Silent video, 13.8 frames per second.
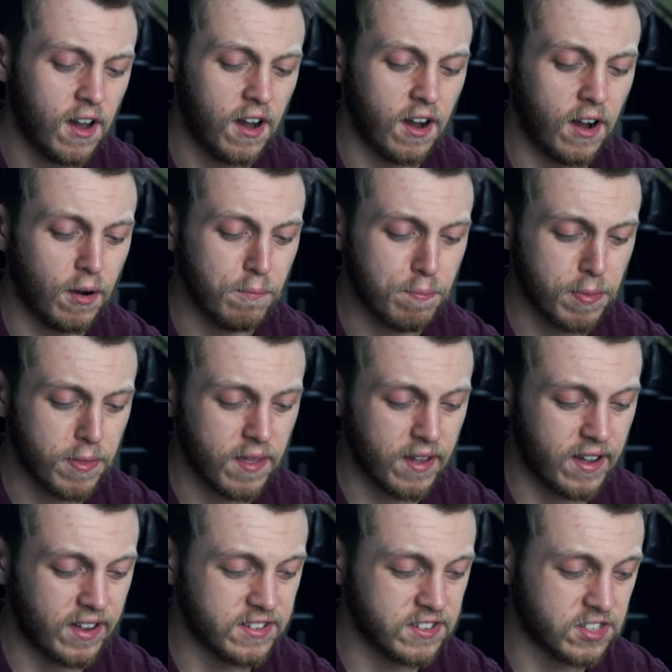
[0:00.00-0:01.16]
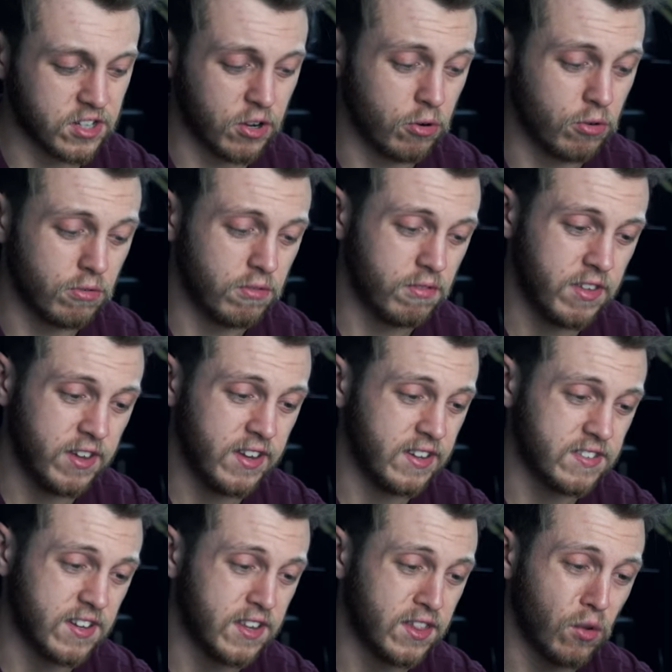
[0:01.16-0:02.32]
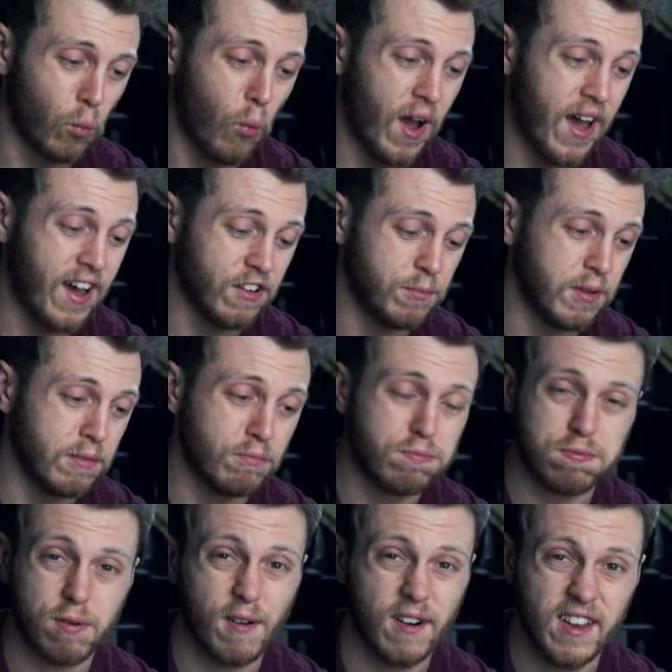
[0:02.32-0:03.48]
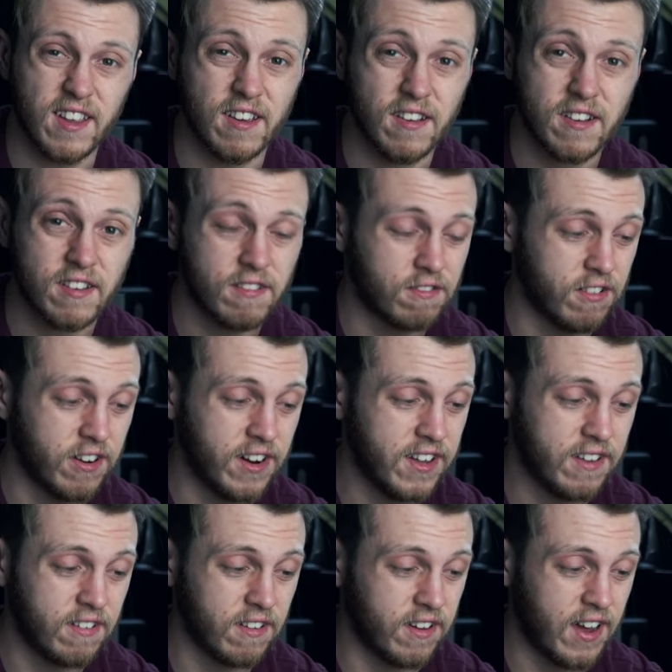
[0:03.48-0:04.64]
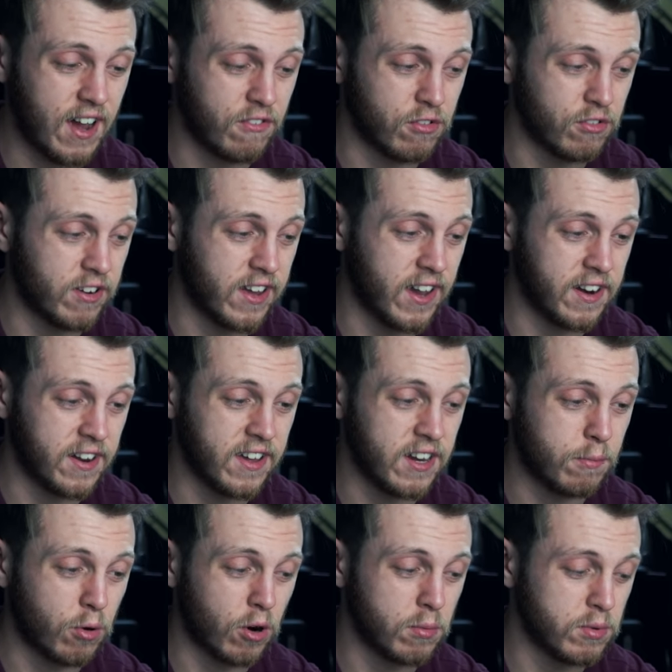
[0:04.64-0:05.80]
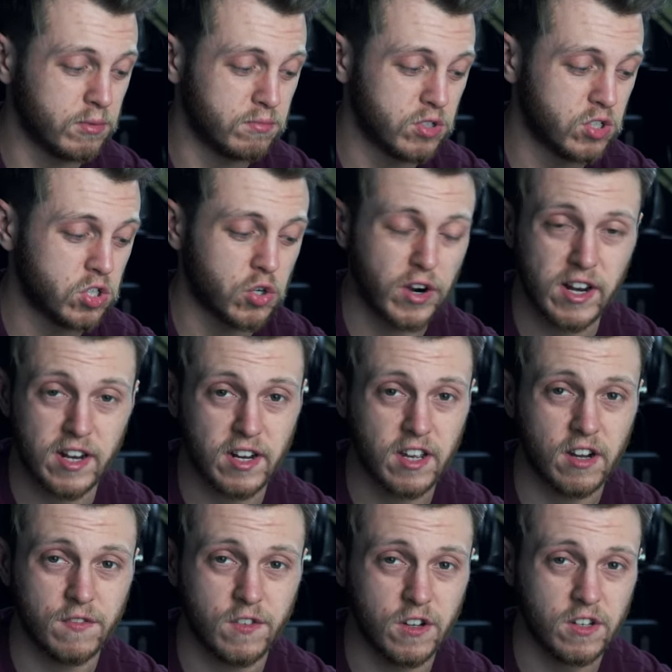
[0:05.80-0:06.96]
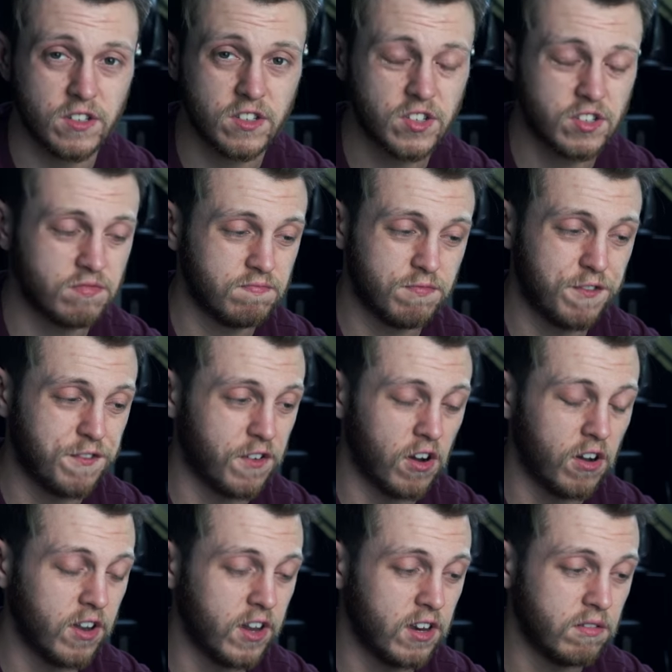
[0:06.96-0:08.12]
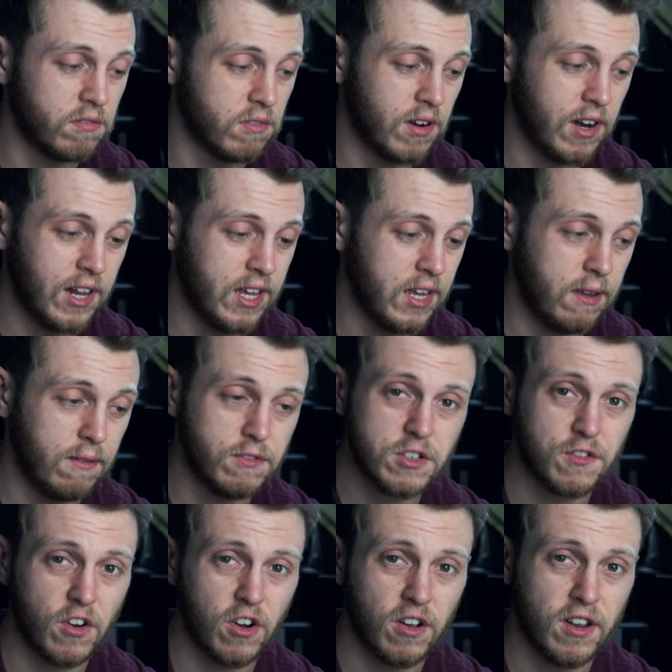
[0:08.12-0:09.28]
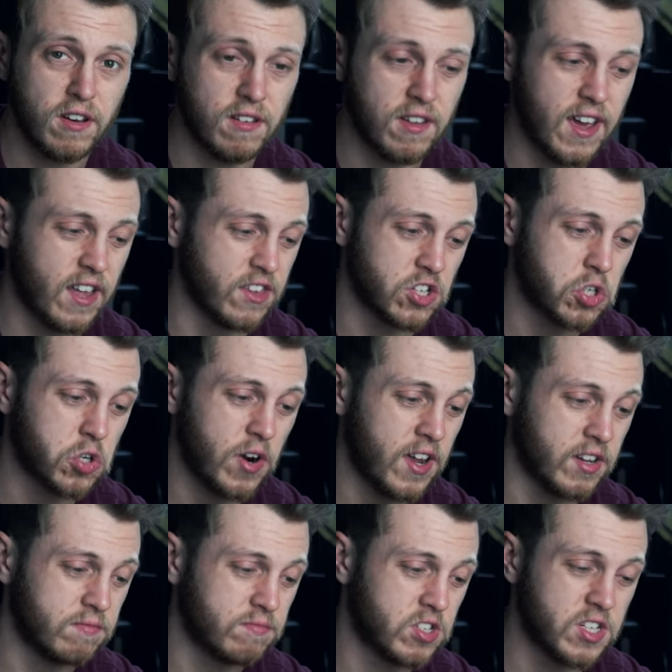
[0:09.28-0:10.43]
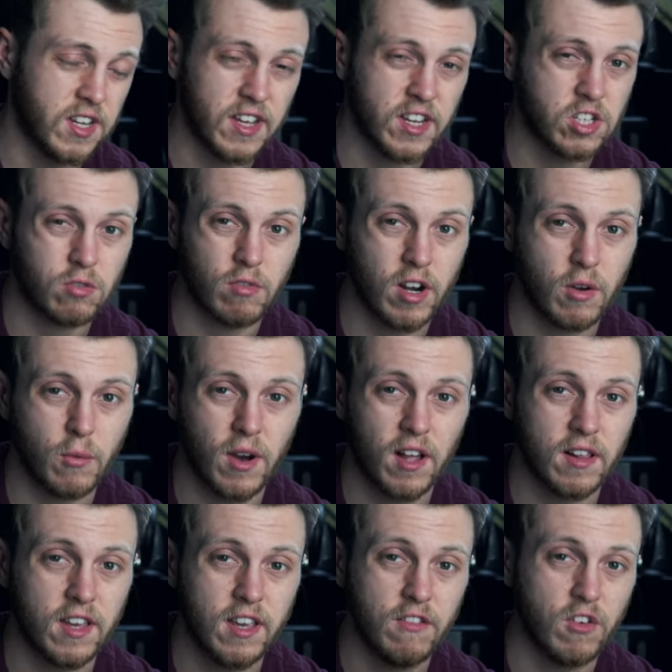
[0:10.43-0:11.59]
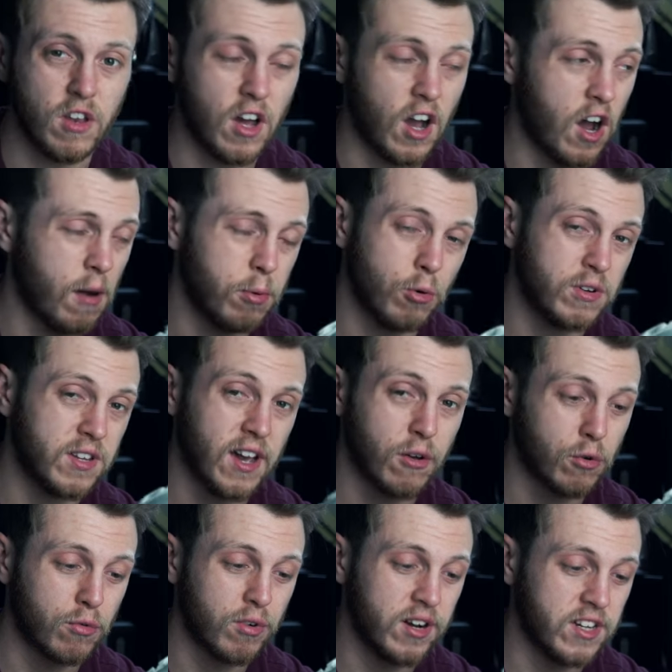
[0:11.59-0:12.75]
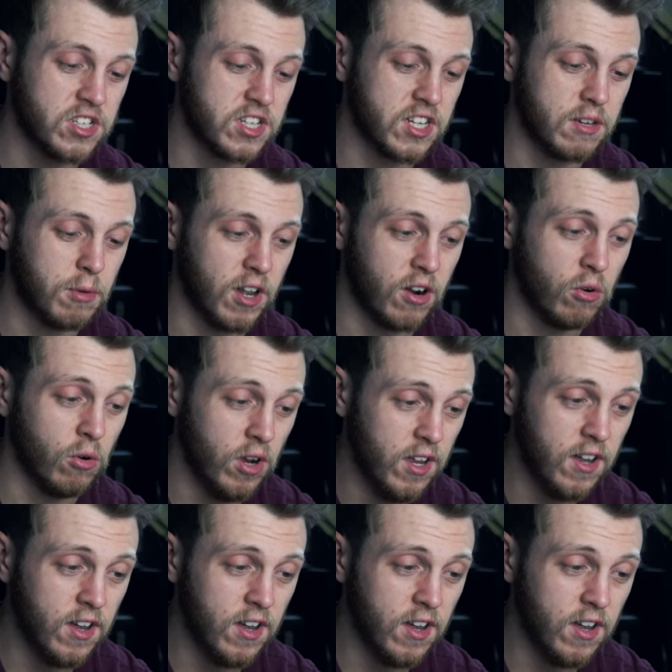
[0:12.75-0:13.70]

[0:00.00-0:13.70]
Um, so these in the wet have been pretty good really like haven't really had any problems drain covers fine leaves fine yeah the tread sticks really well even up or down a really steep hill